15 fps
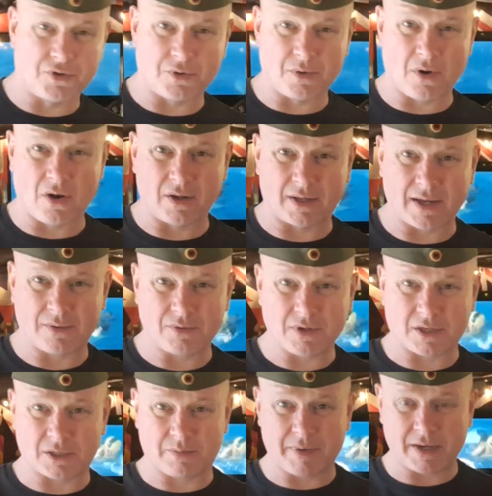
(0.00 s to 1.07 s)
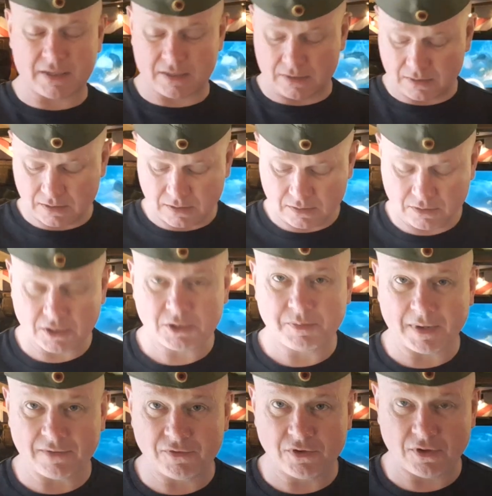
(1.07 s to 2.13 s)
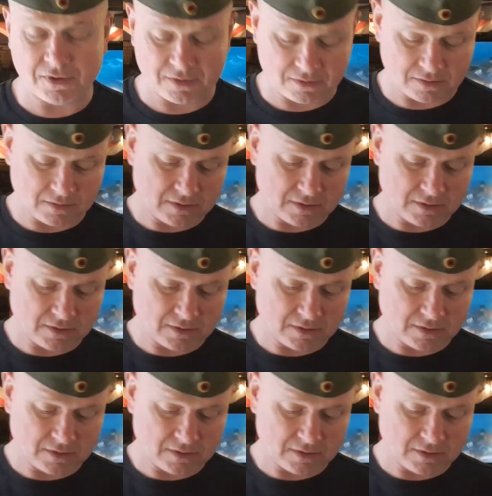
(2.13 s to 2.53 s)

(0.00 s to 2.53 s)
through it all again. What do you expect? What do you expect for nothing?